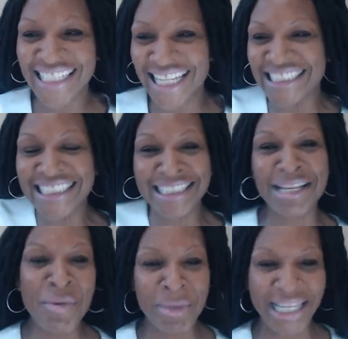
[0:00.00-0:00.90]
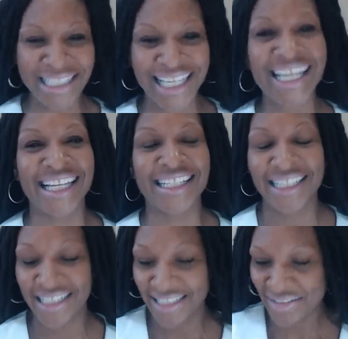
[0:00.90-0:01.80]
That's still my kid,
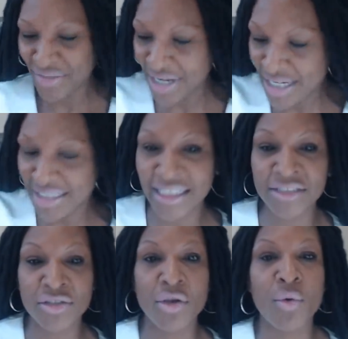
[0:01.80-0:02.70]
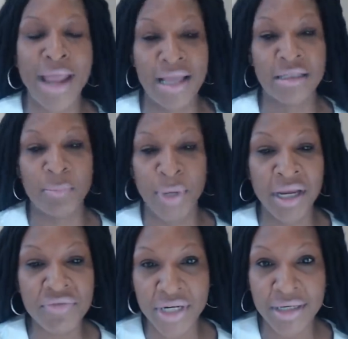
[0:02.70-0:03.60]
right? And so as a
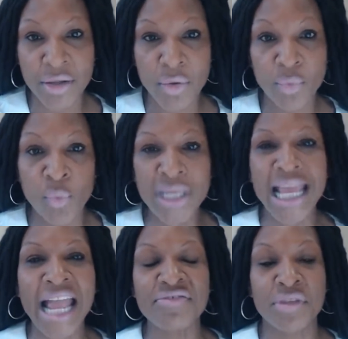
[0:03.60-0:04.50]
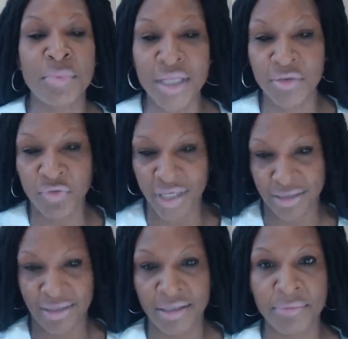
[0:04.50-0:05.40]
parent, we have to be the
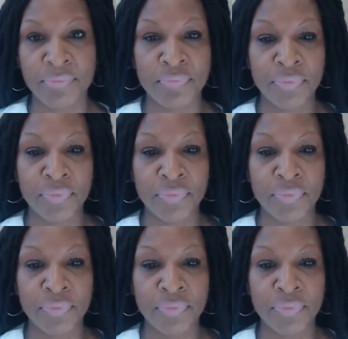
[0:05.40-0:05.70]
fence.